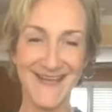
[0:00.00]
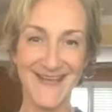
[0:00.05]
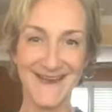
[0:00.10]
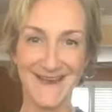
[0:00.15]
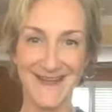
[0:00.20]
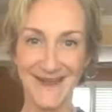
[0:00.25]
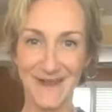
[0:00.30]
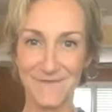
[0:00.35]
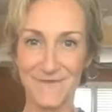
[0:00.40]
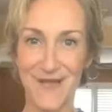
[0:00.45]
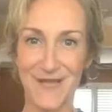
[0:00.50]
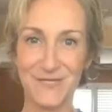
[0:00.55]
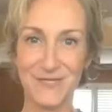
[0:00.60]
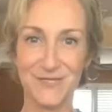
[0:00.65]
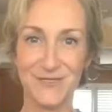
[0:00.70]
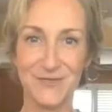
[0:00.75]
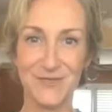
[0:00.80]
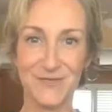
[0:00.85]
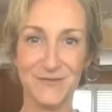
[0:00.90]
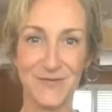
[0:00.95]
And I advise
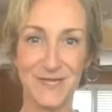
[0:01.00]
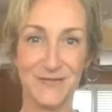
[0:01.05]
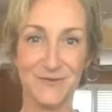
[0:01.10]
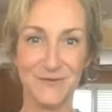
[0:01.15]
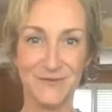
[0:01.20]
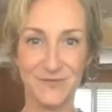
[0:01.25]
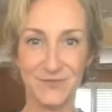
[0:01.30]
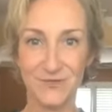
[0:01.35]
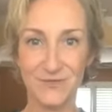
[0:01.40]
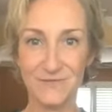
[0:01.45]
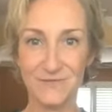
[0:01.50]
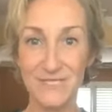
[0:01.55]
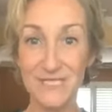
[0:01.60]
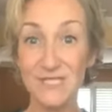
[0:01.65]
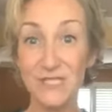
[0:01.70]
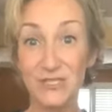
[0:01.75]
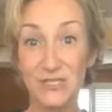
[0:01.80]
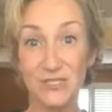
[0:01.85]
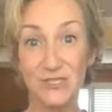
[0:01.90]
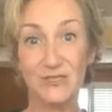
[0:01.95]
you to either do your
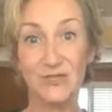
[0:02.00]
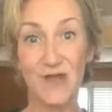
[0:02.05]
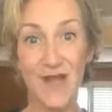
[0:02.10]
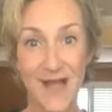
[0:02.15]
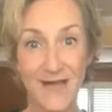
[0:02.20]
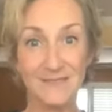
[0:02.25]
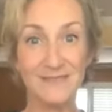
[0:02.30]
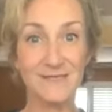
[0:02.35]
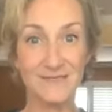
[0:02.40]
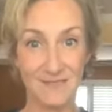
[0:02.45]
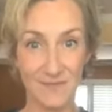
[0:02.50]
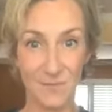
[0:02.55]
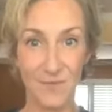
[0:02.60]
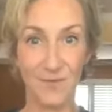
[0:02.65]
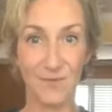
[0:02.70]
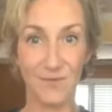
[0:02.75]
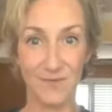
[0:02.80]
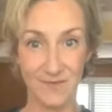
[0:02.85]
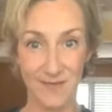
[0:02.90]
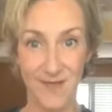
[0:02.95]
research or ask
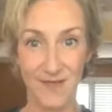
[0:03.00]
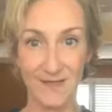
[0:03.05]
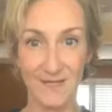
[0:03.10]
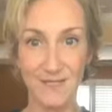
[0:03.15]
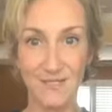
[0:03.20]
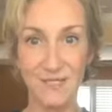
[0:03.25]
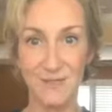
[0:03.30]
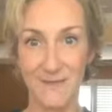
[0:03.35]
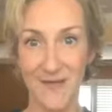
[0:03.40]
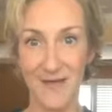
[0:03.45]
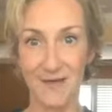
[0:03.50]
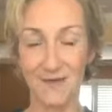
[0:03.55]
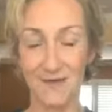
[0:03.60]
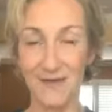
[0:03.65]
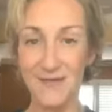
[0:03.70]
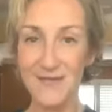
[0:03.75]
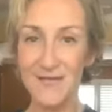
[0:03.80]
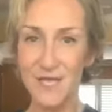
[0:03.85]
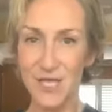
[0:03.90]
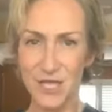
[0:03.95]
someone with knowledge about
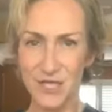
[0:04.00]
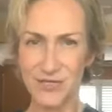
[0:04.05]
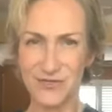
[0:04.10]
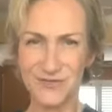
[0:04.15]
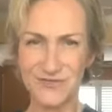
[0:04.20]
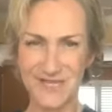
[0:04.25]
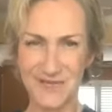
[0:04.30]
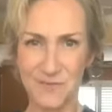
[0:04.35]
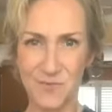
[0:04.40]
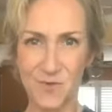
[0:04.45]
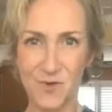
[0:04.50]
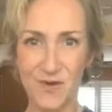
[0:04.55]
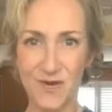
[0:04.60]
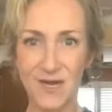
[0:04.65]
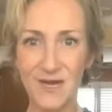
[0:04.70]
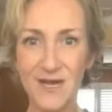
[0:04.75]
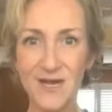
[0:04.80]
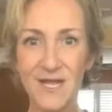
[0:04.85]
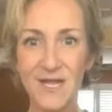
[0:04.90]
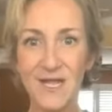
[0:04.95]
using
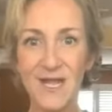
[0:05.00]
more.